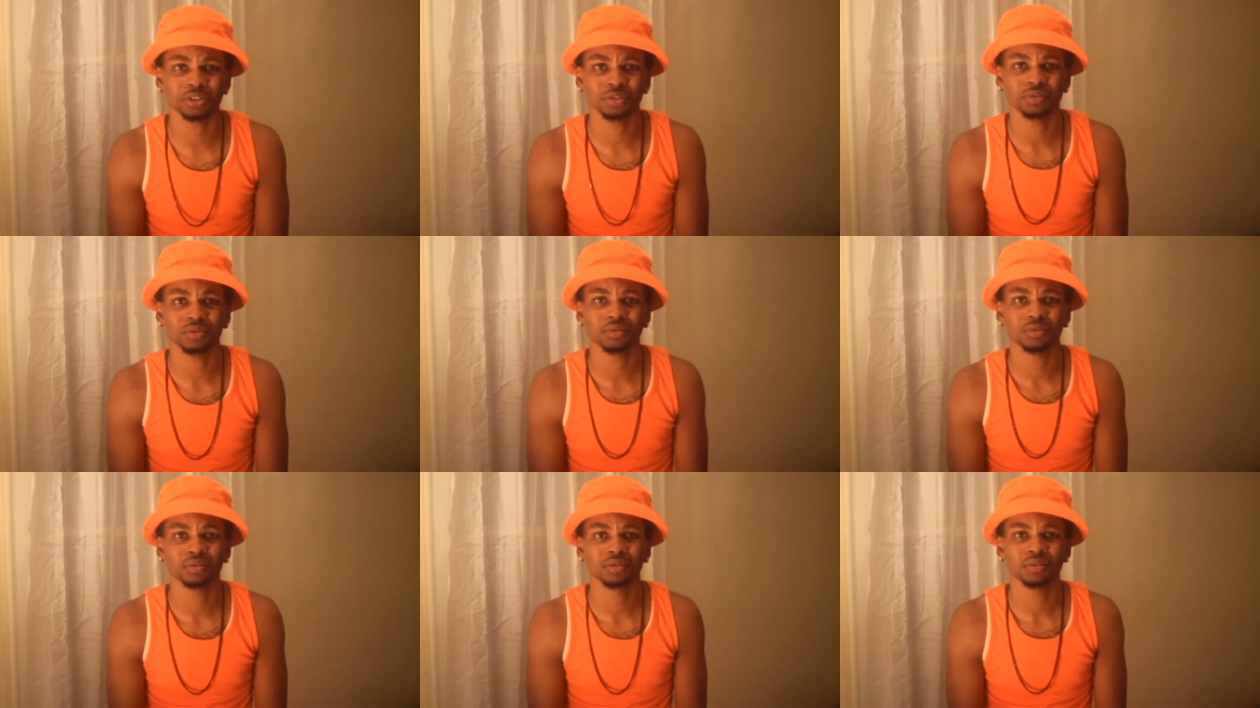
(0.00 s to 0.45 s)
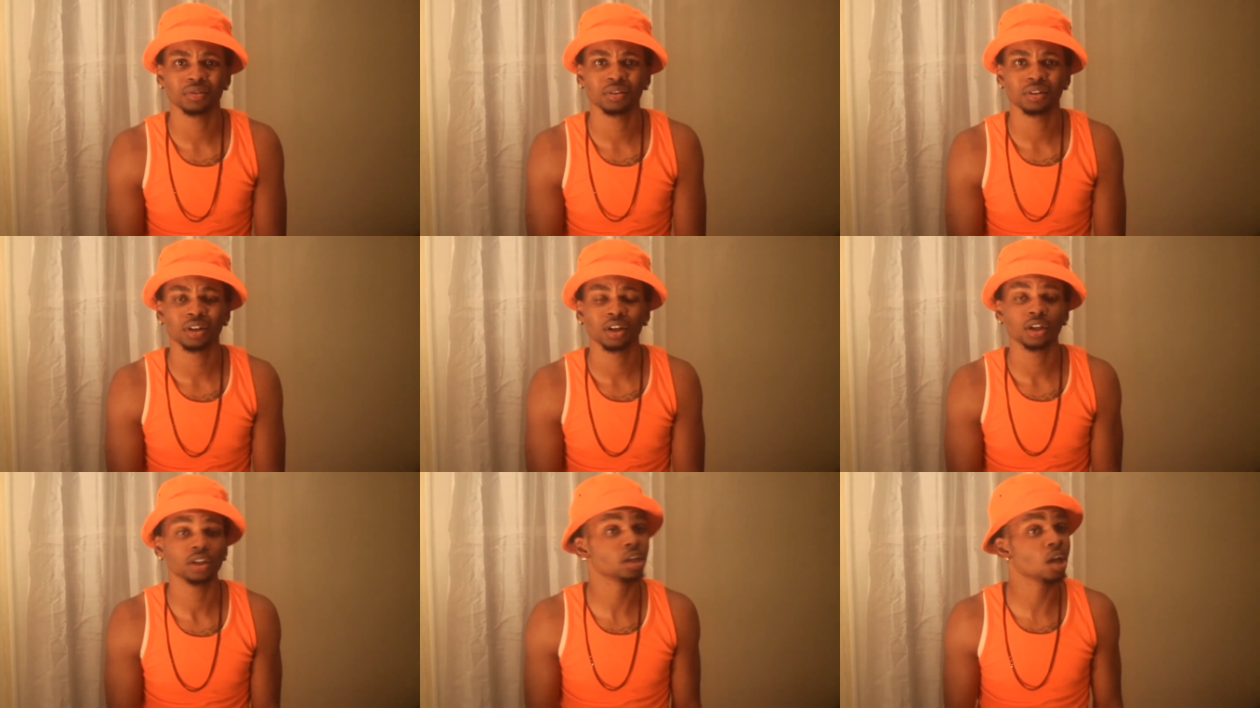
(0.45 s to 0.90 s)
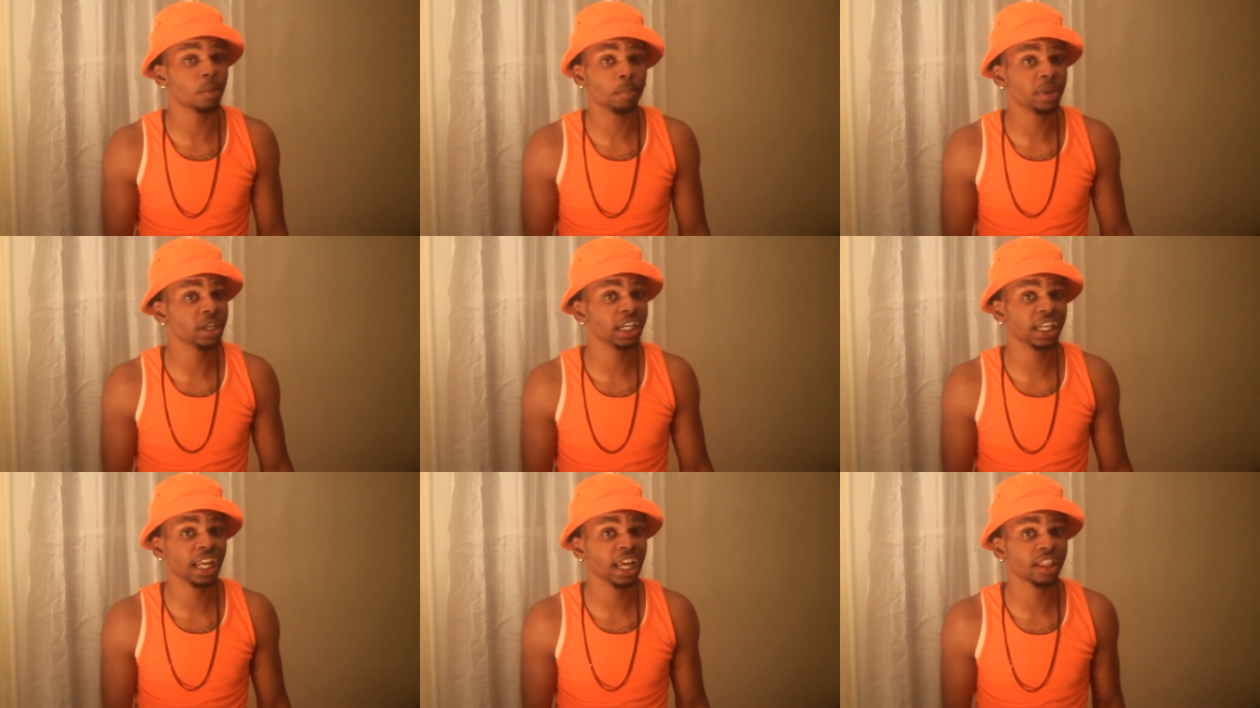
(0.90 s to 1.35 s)
you. Y'all
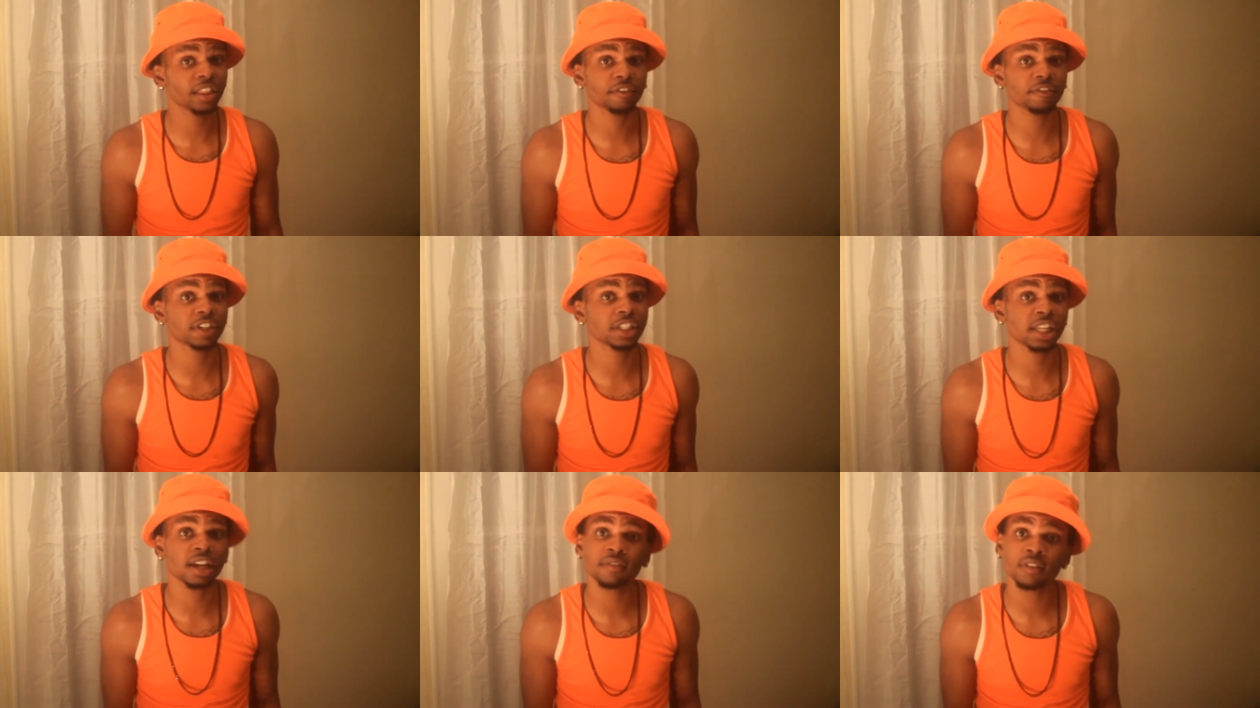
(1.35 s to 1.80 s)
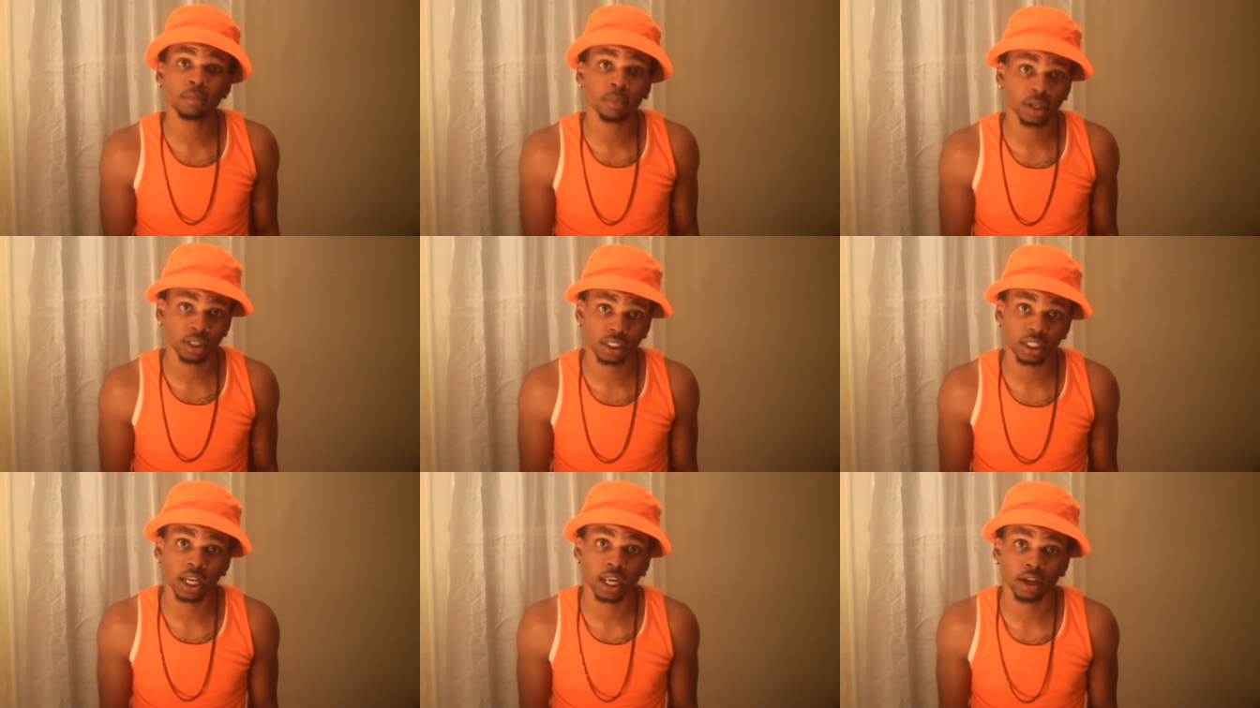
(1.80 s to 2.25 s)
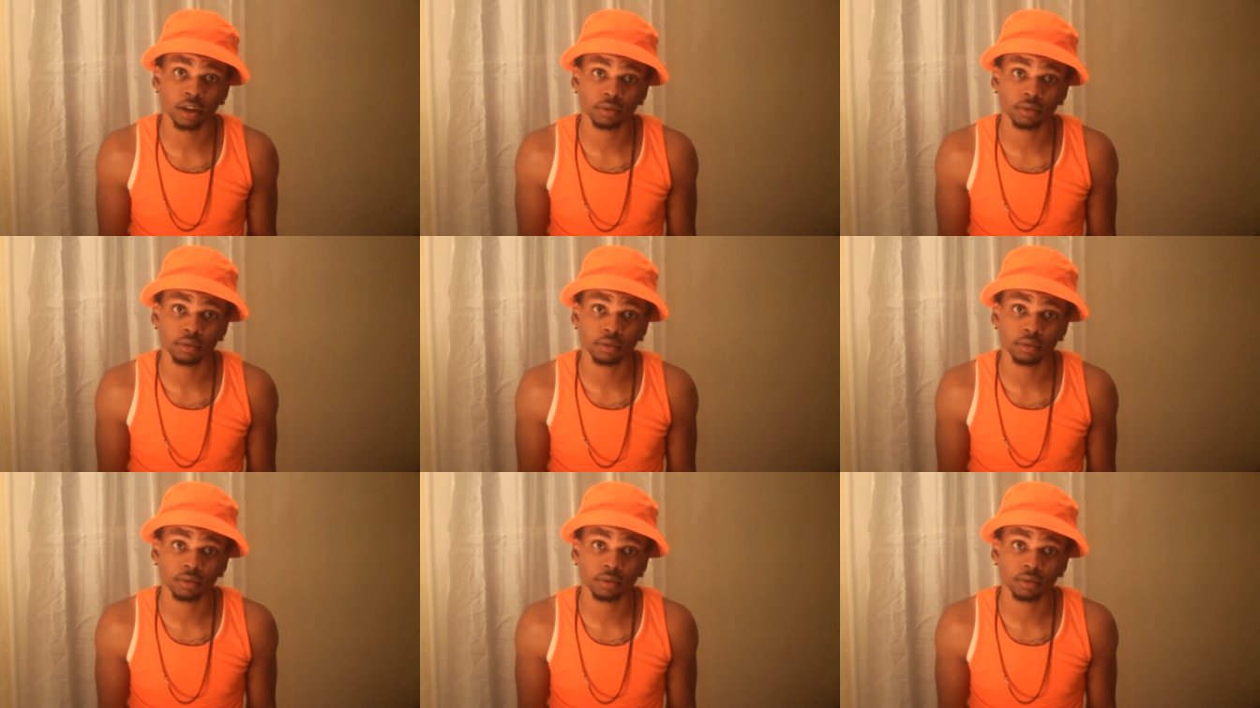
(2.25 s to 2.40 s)
been together for seven months now.